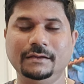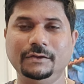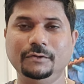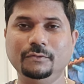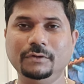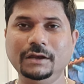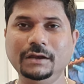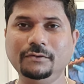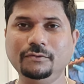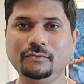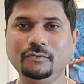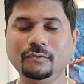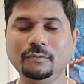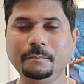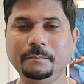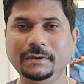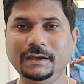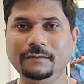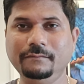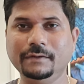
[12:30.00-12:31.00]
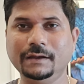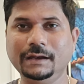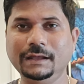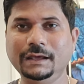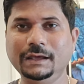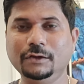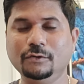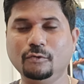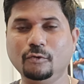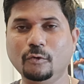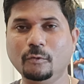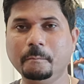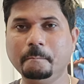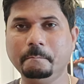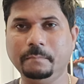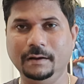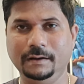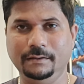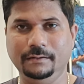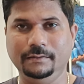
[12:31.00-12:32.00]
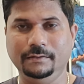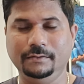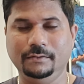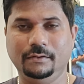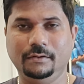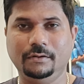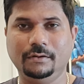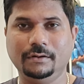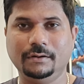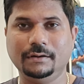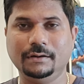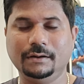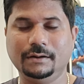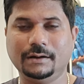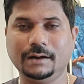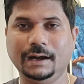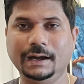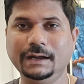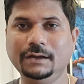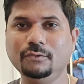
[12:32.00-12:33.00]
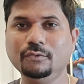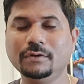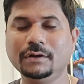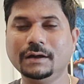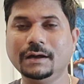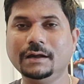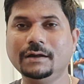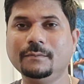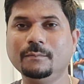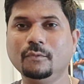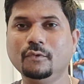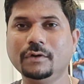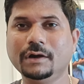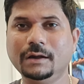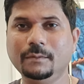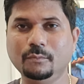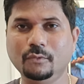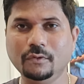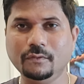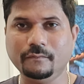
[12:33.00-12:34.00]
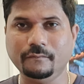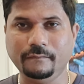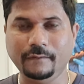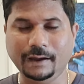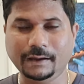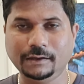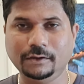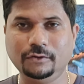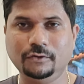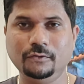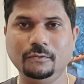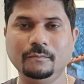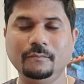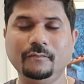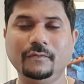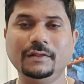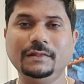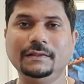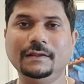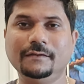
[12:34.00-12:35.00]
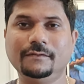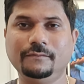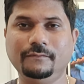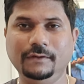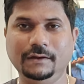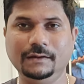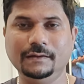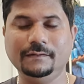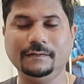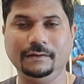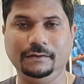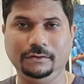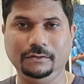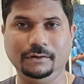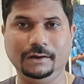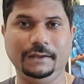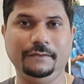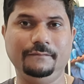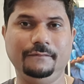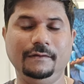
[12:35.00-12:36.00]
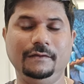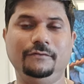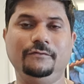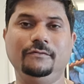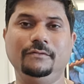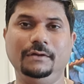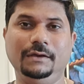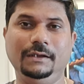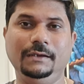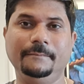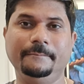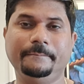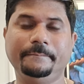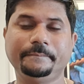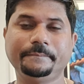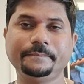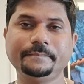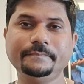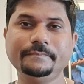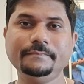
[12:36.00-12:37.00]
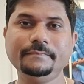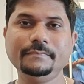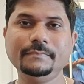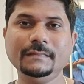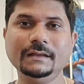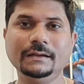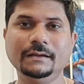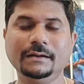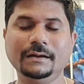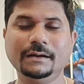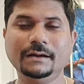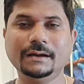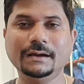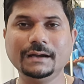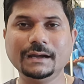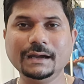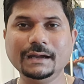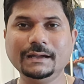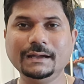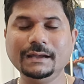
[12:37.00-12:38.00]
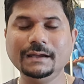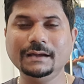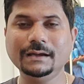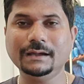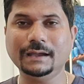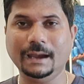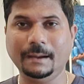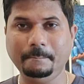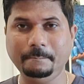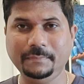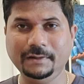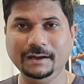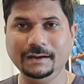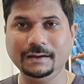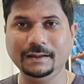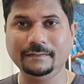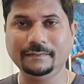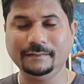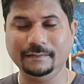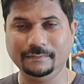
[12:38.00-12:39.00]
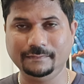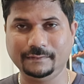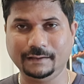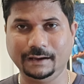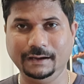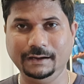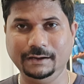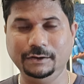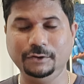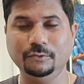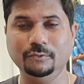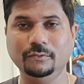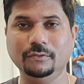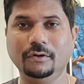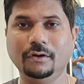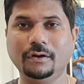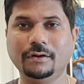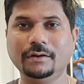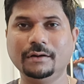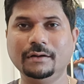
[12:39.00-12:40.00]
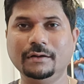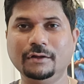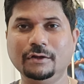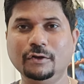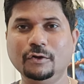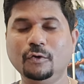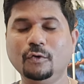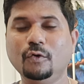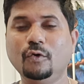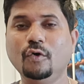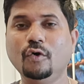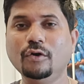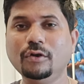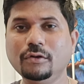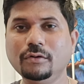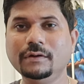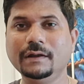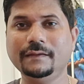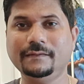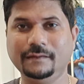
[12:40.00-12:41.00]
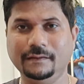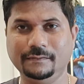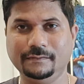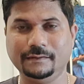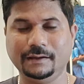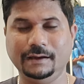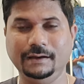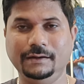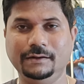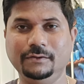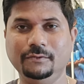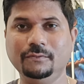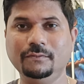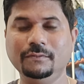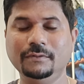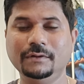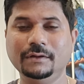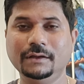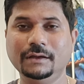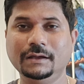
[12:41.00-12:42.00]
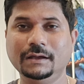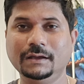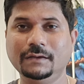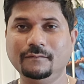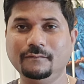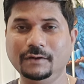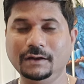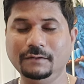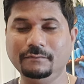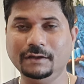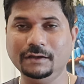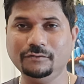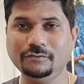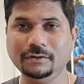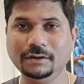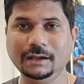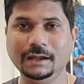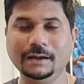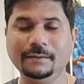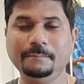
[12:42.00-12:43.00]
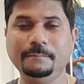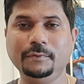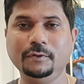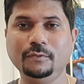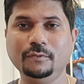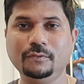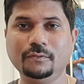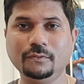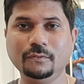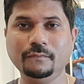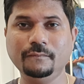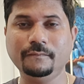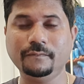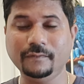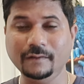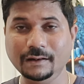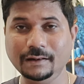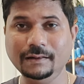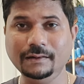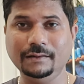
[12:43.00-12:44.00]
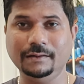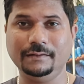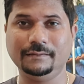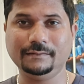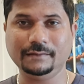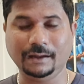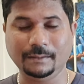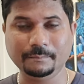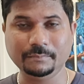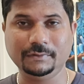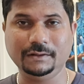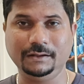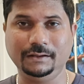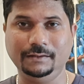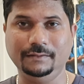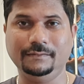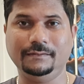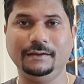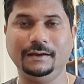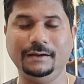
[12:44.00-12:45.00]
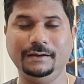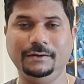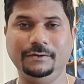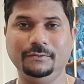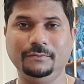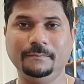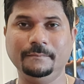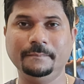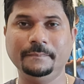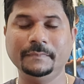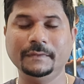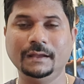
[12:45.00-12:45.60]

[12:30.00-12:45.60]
You need to be very open or try to create more and more vacuum with this Venus in your life actually. Creating an emptiness inside you or hollowness inside you will eventually help you to fill something inside you.